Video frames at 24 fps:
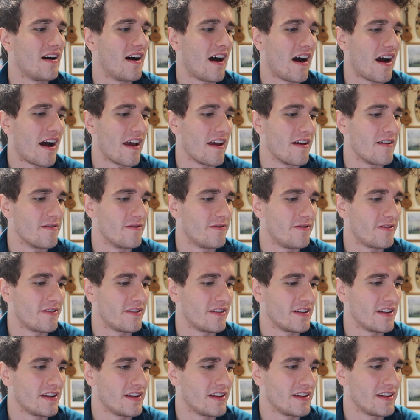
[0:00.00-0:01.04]
I've,
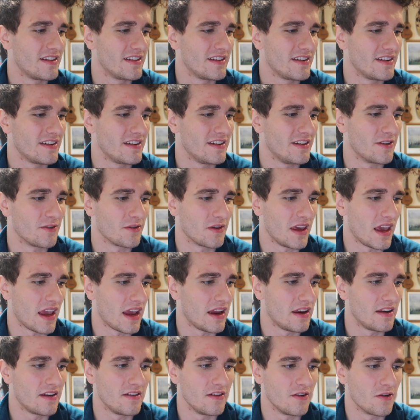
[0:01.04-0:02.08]
you know,
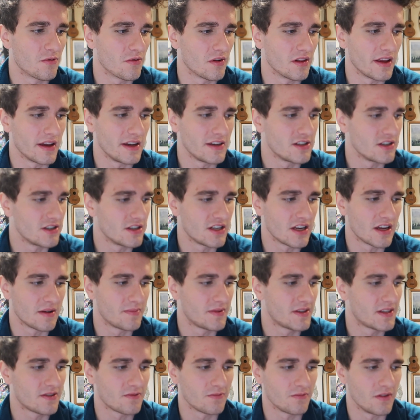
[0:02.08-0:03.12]
gained new
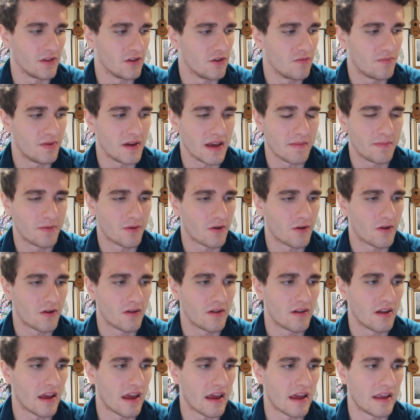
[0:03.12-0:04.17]
relationships with new
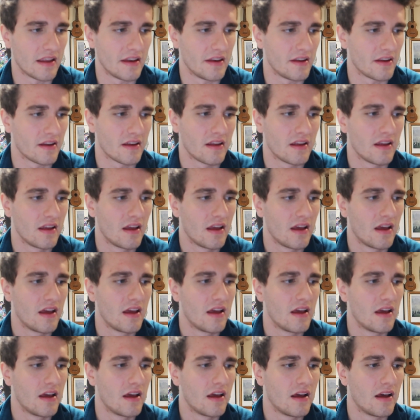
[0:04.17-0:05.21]
people, and
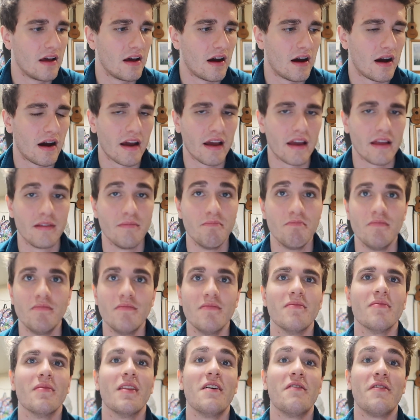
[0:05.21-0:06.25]
I
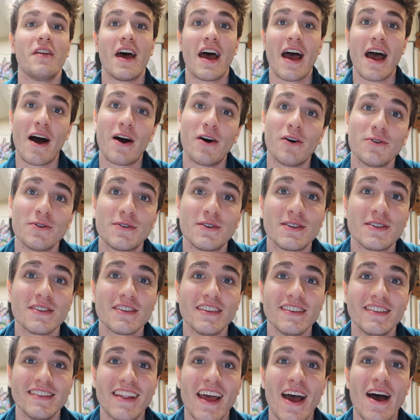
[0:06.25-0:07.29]
live in a house
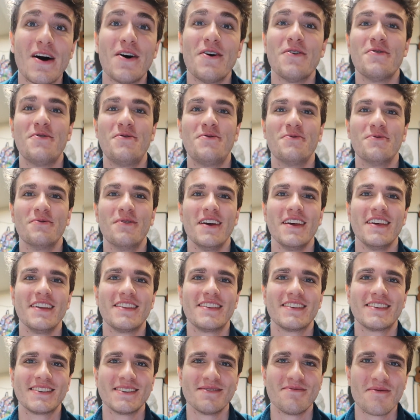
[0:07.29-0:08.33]
now
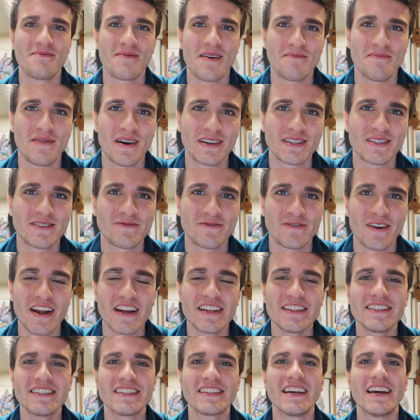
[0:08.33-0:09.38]
with some of my best
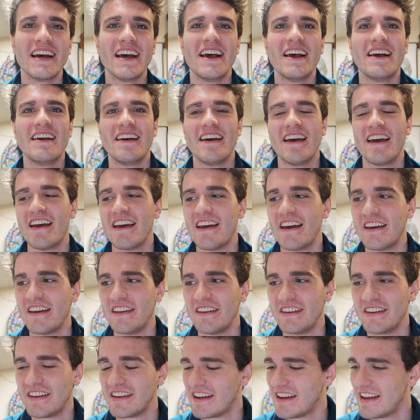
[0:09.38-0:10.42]
friends,
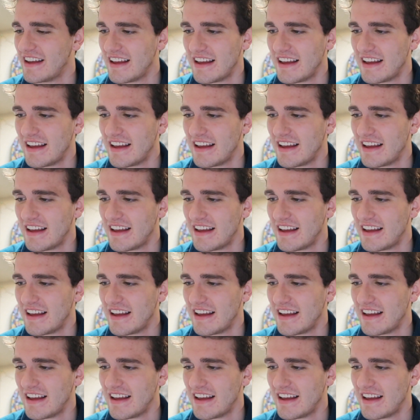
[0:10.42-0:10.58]
and